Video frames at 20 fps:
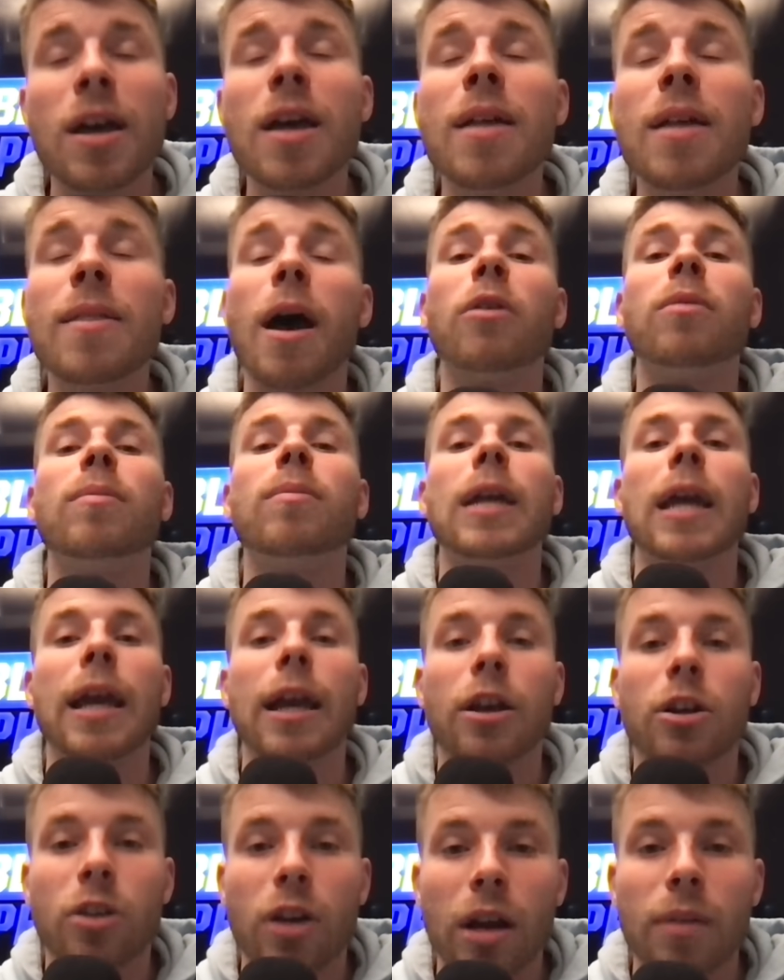that would be
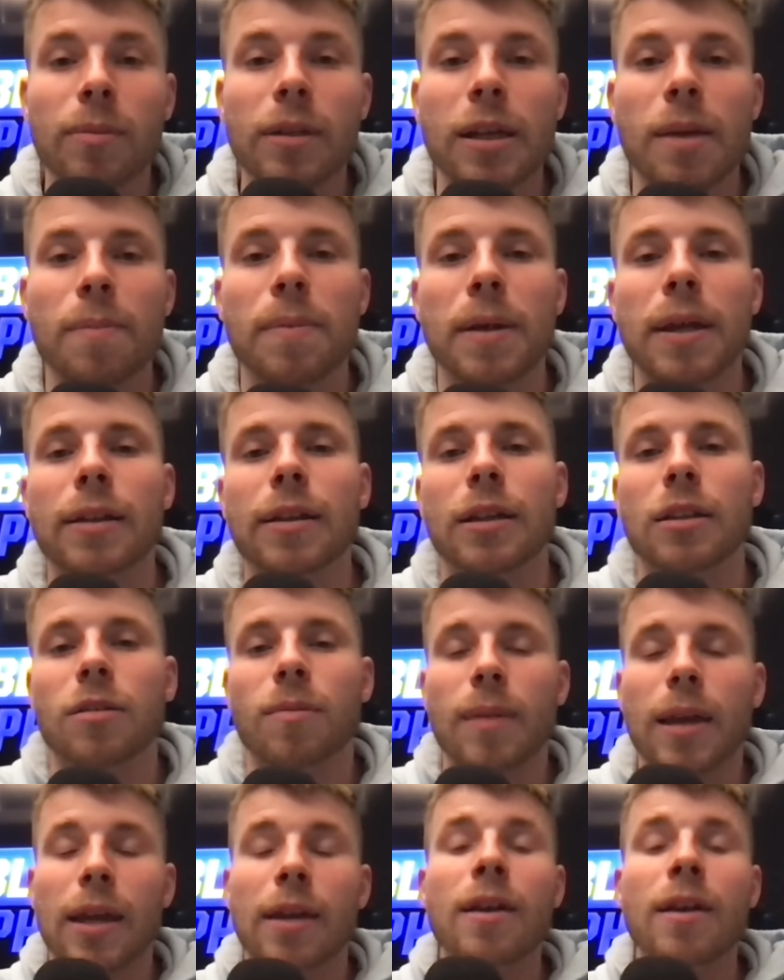incredibly appealing to me.